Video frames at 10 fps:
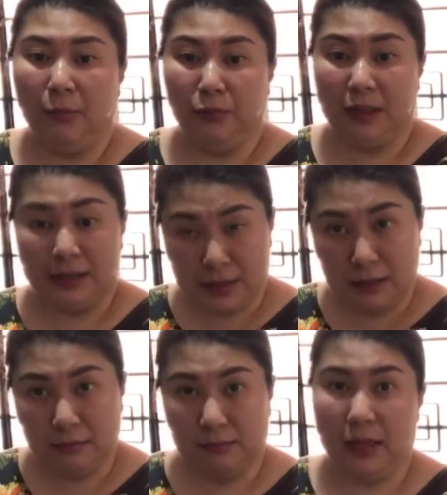
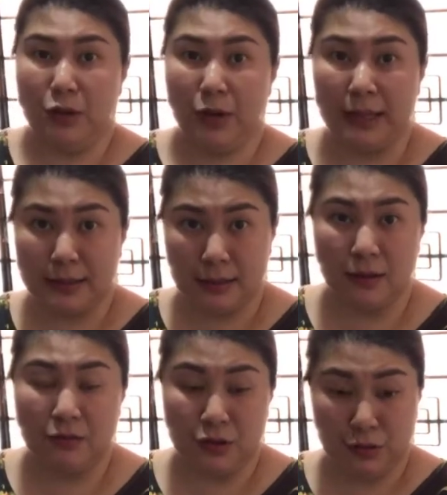dessert that you can
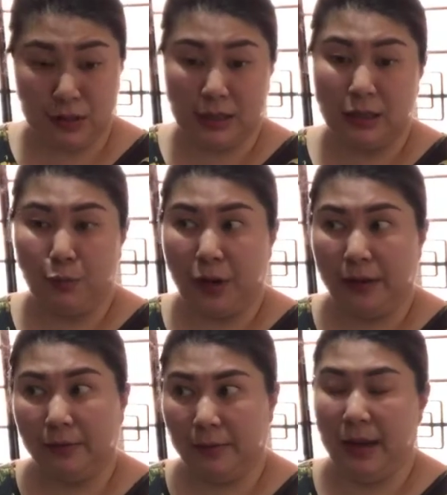serve during tea
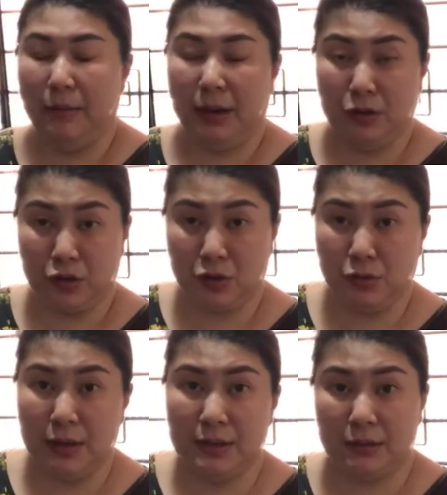break. And my
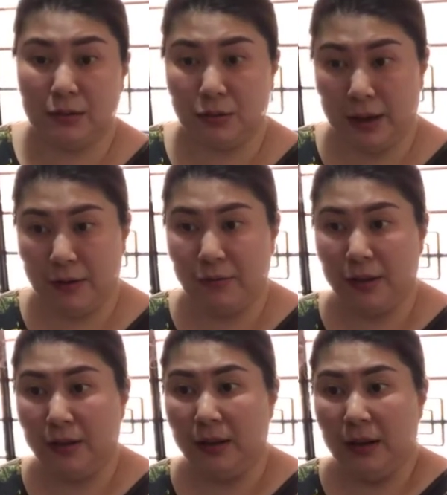children still
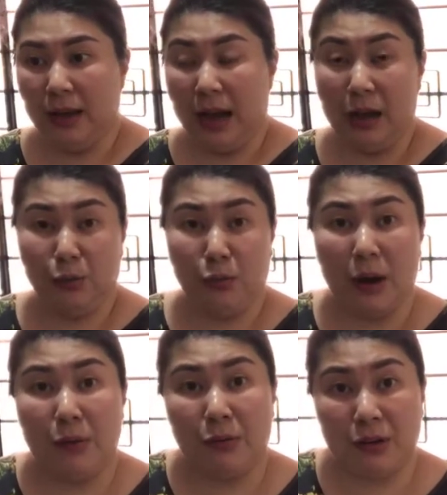haven't, I don't know,
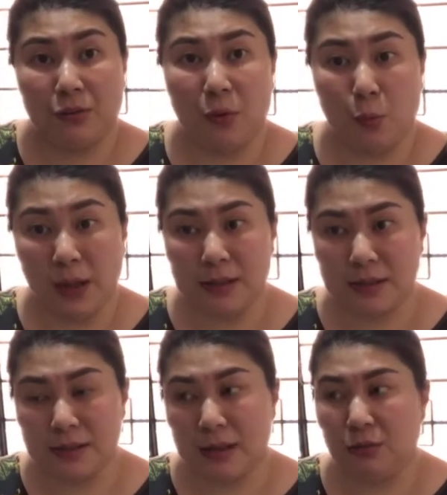I rushed for what
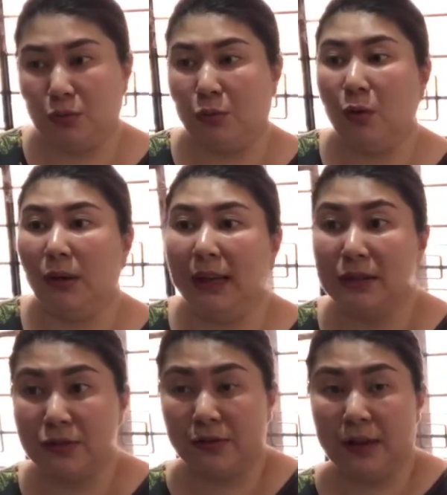just now to cook
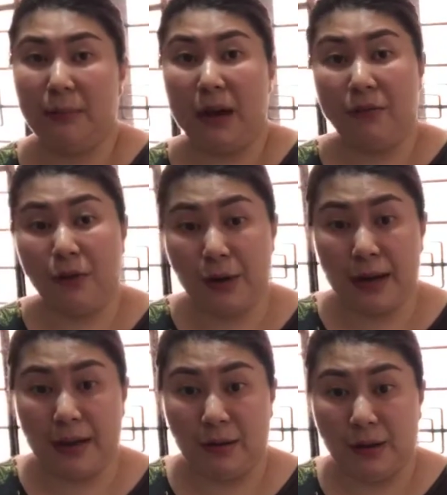lunch for them. I worry
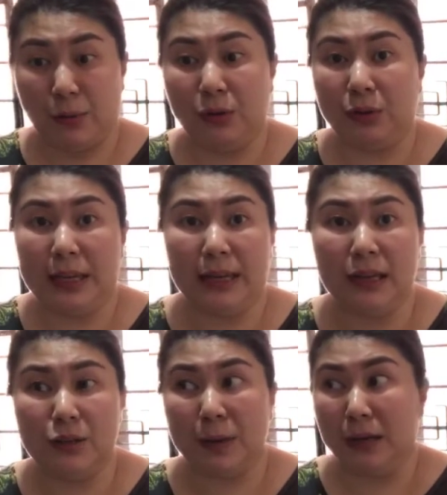they want to eat
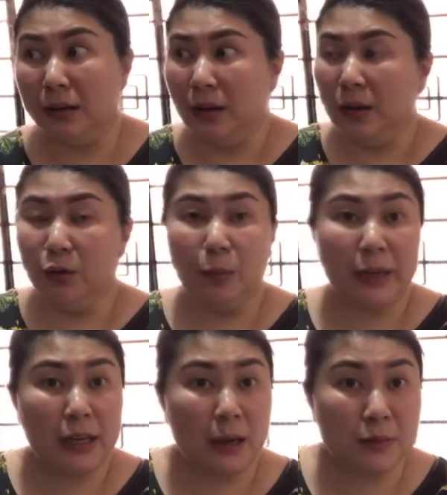lunch, but
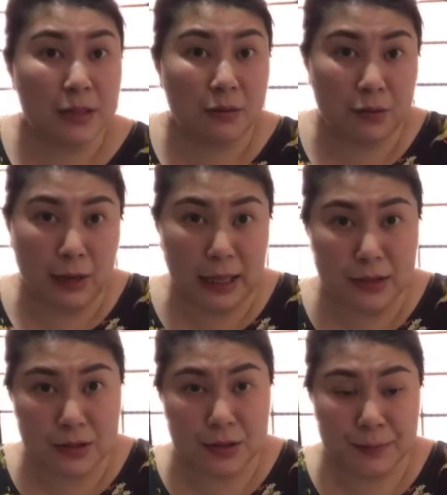nobody comes down for
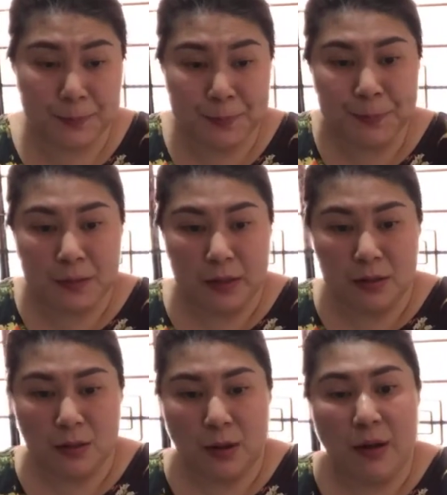lunch.
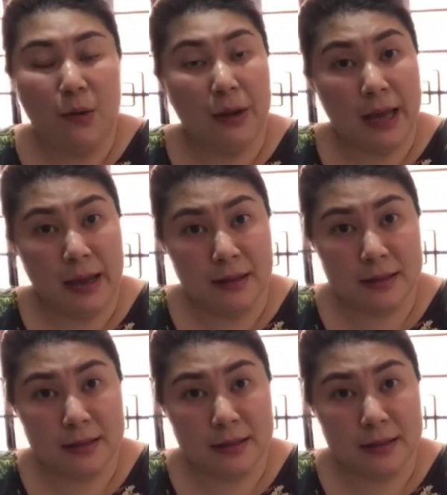So everyone had a